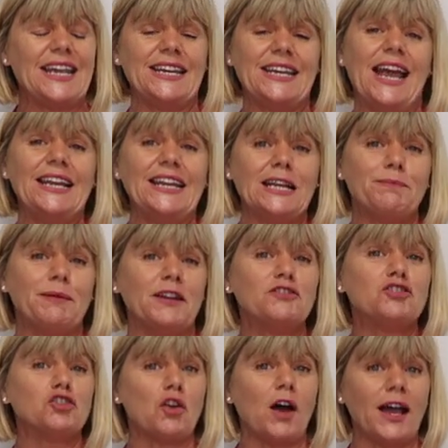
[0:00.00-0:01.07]
in a little bit
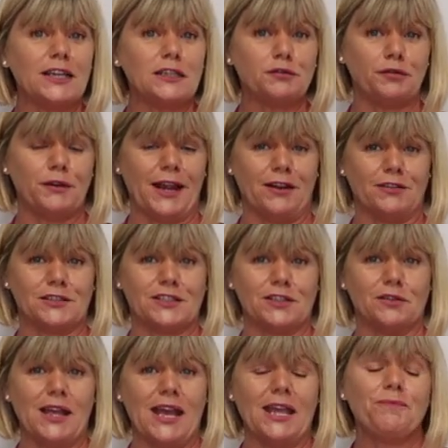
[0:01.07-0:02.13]
of dried flowers,
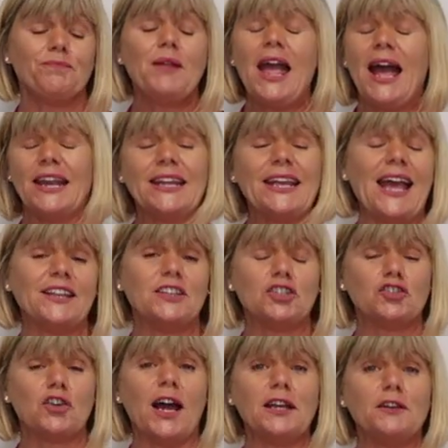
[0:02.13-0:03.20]
okay? And again,
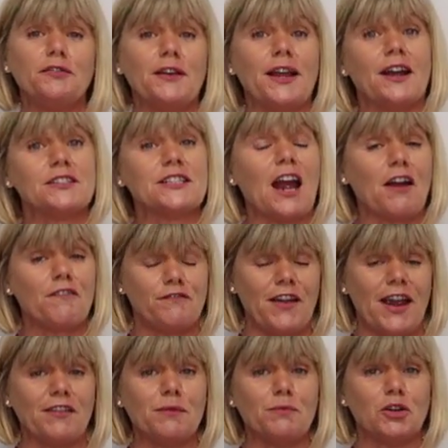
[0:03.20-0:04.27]
the dried flowers are
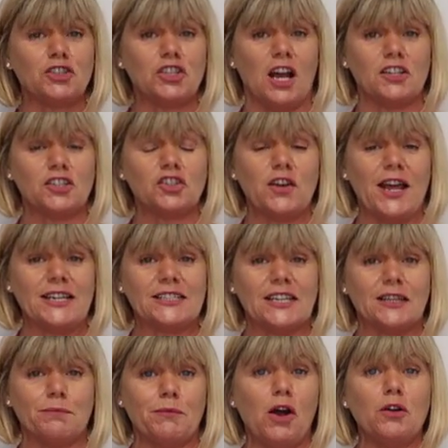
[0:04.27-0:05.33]
very much on trend
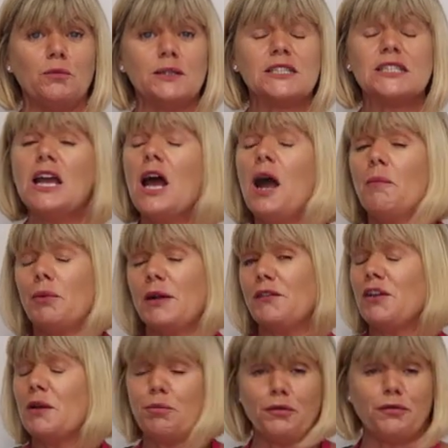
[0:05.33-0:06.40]
at the moment, but
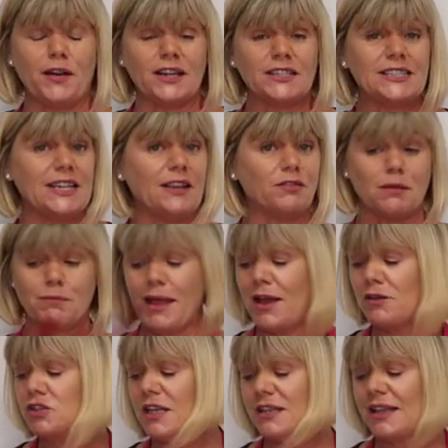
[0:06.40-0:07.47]
if you prefer to leave them
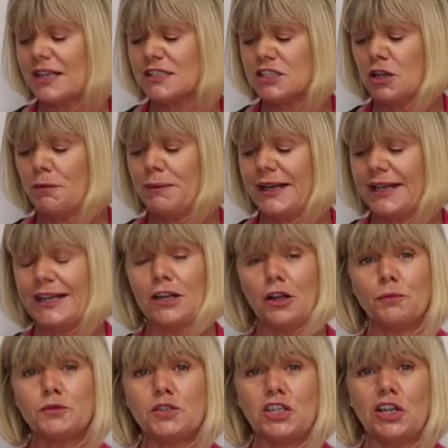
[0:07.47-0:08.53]
out, that's
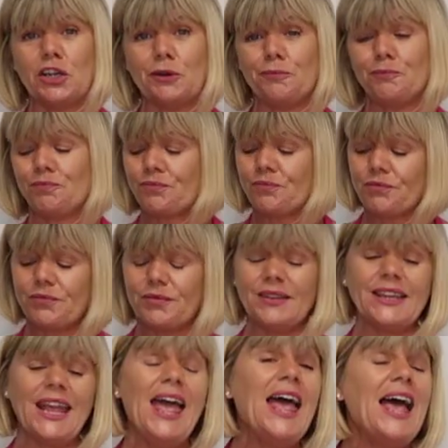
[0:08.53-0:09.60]
completely up to you.
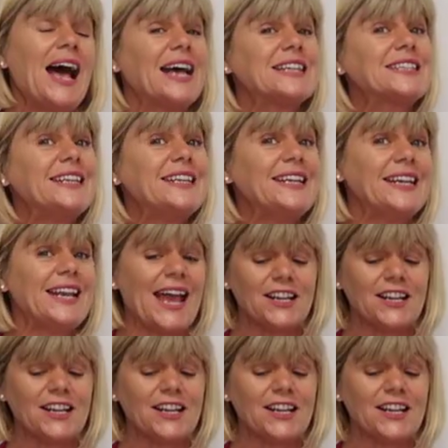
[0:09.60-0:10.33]
As a little